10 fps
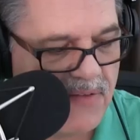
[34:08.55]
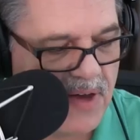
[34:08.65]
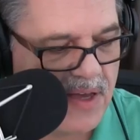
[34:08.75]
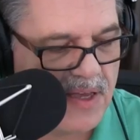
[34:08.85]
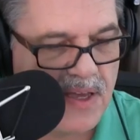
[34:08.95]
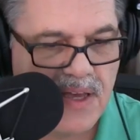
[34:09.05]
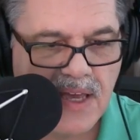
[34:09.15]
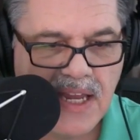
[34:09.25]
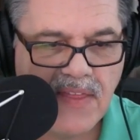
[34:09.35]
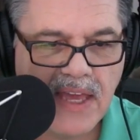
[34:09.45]
uh, um,
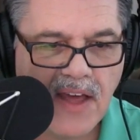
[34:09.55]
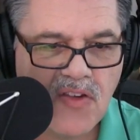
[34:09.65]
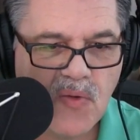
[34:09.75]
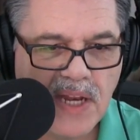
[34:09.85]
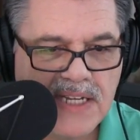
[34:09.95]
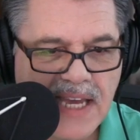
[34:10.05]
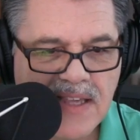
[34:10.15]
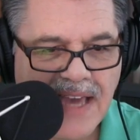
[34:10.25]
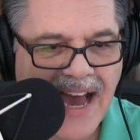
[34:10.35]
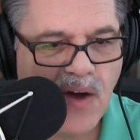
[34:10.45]
anything else you want to take
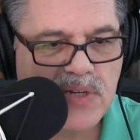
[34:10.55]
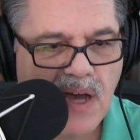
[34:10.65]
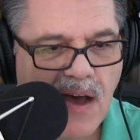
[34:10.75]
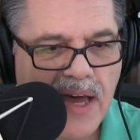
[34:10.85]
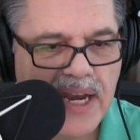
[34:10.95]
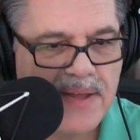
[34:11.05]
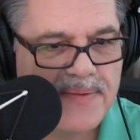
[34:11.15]
us out on?